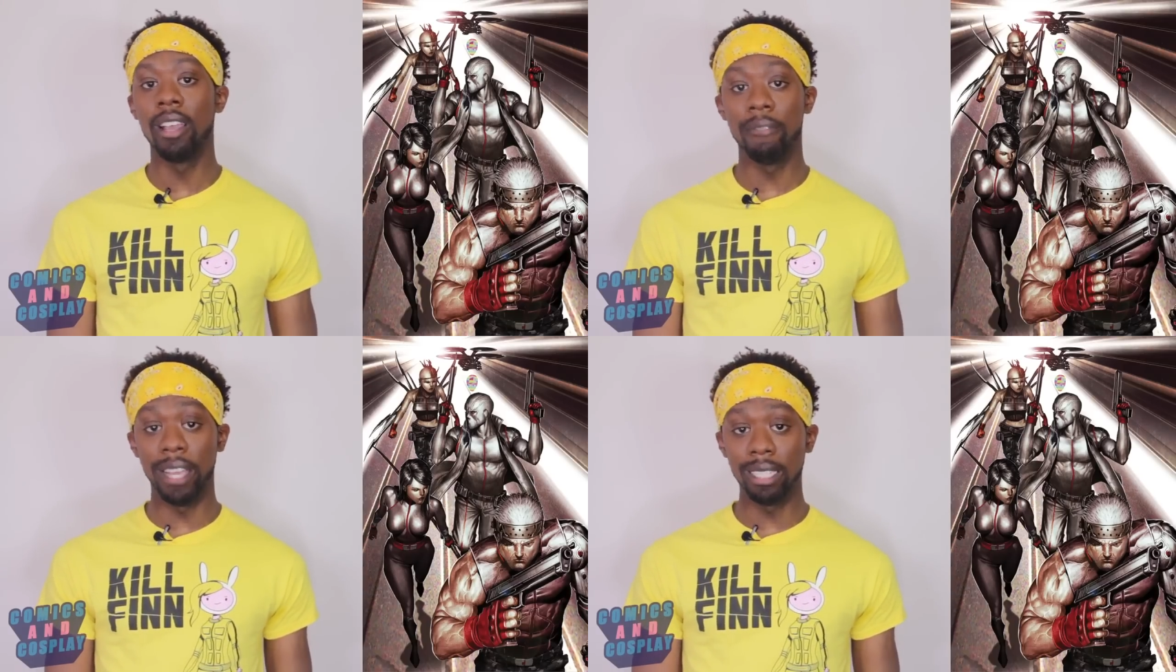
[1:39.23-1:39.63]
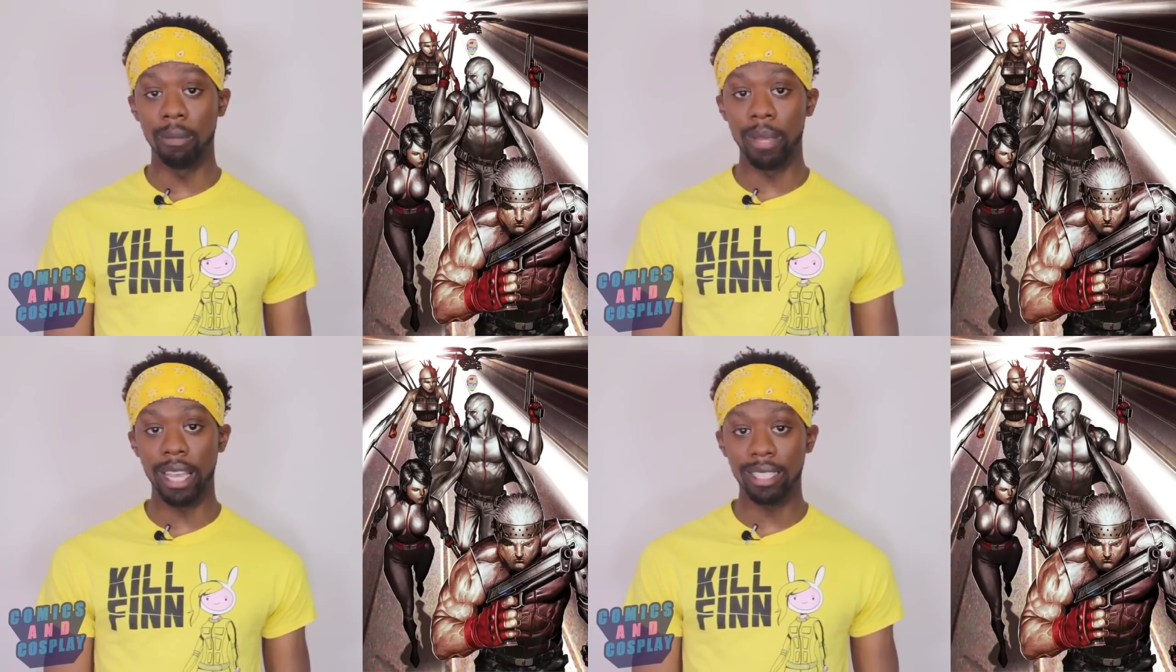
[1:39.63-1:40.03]

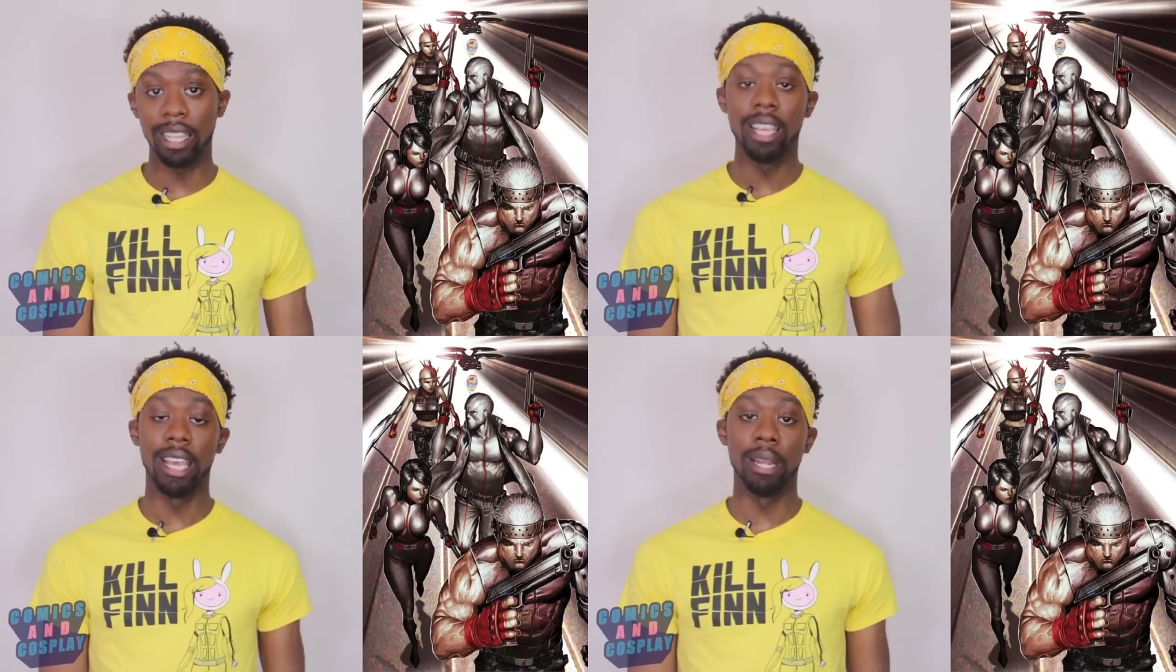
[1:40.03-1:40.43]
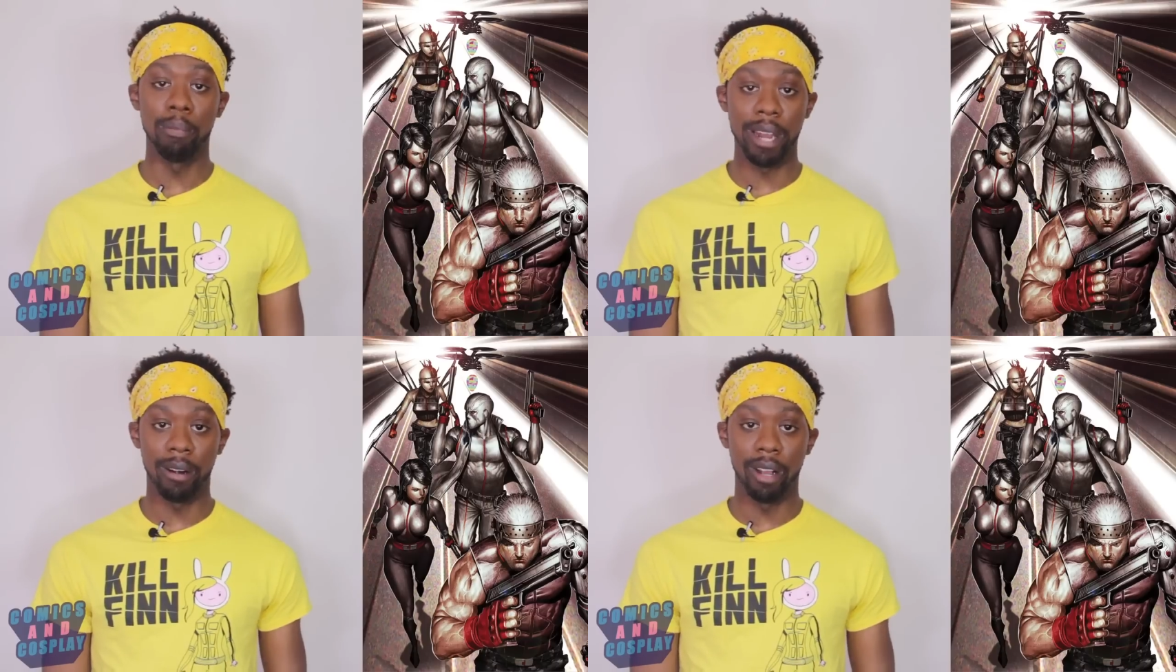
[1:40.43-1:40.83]
Fantomex, and
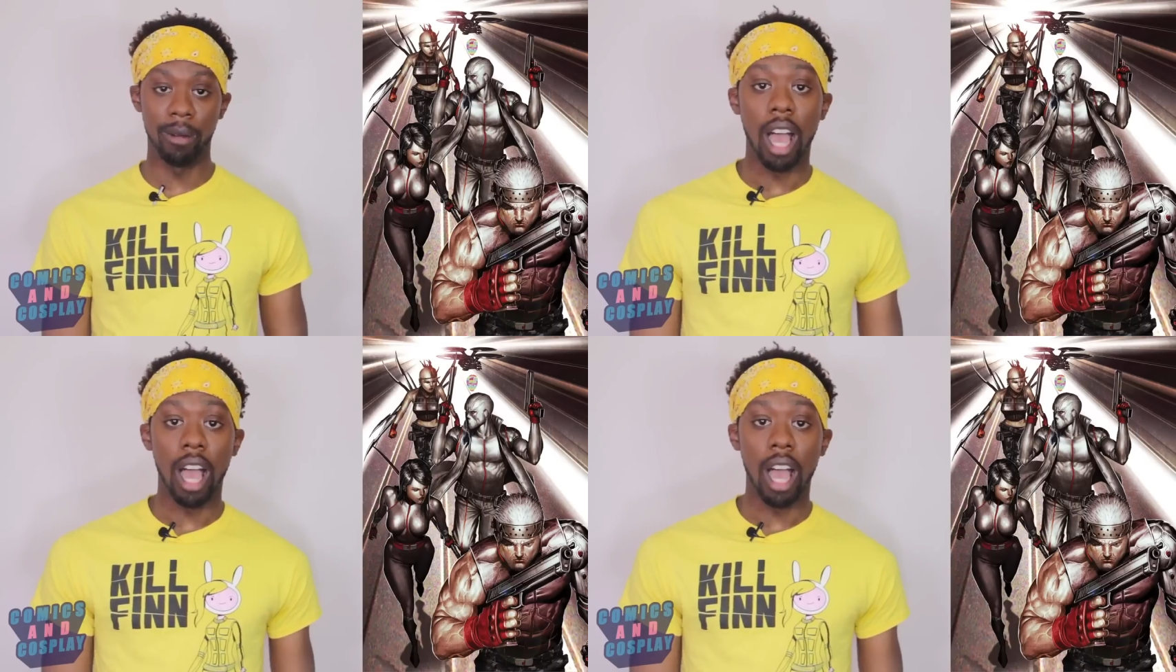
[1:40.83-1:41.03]
Meryl.